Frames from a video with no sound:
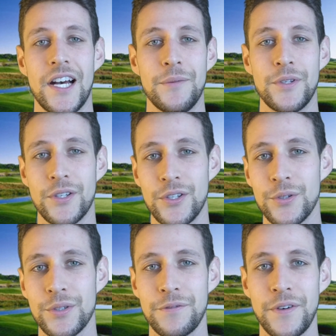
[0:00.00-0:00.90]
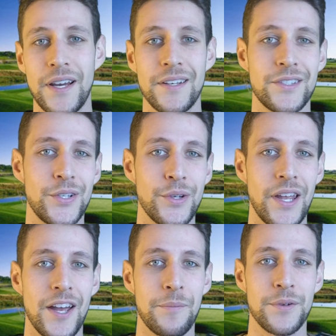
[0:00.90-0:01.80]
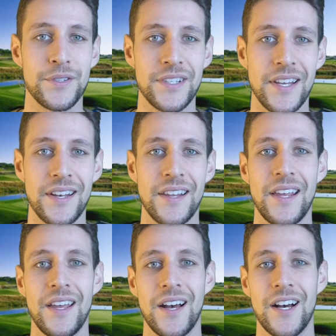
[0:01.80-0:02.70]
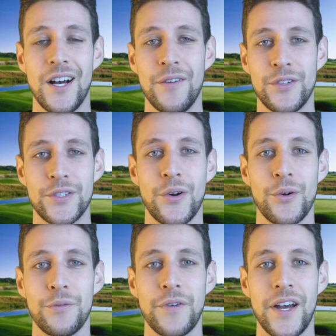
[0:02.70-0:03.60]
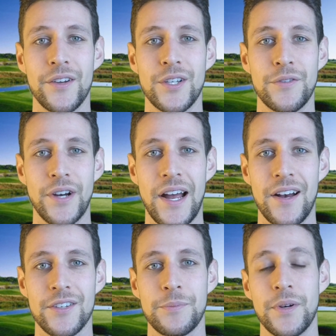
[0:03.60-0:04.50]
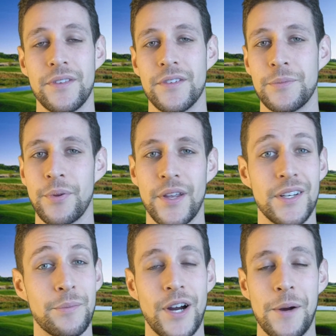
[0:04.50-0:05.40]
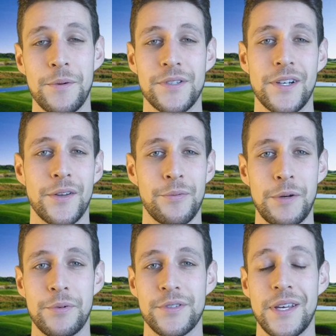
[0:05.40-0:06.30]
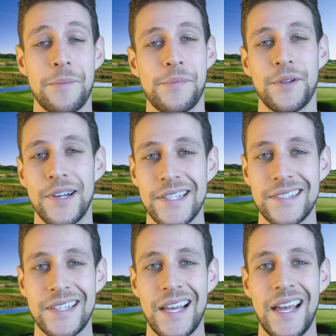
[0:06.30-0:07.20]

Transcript: You can usually find a 2.5% of your total value of your house, but there's plenty of properties that are 3% plus.